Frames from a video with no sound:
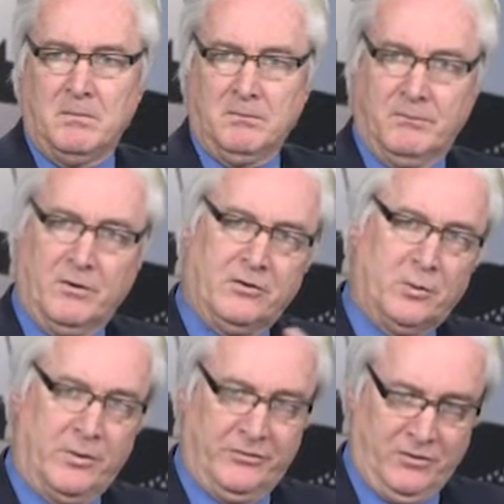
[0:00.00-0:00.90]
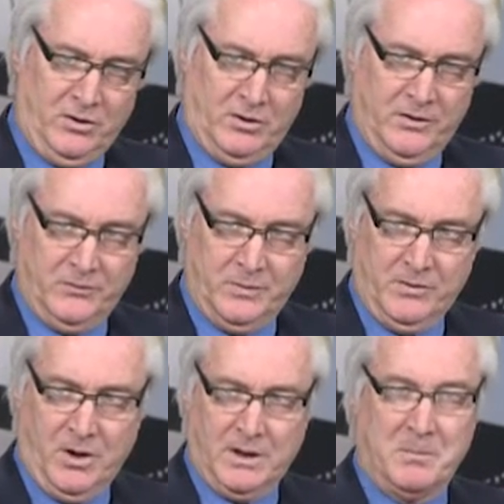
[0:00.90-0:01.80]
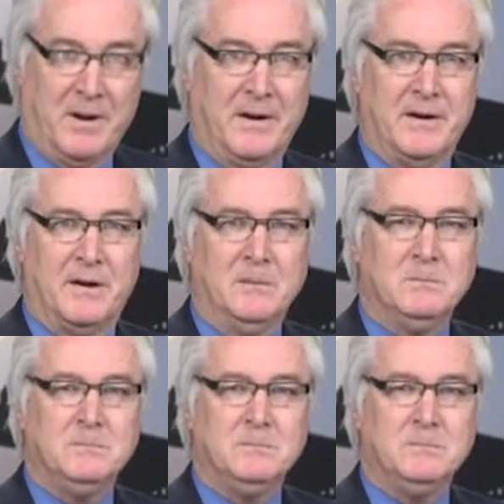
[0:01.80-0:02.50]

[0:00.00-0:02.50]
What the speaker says: virtuous circle, as we talk about it here,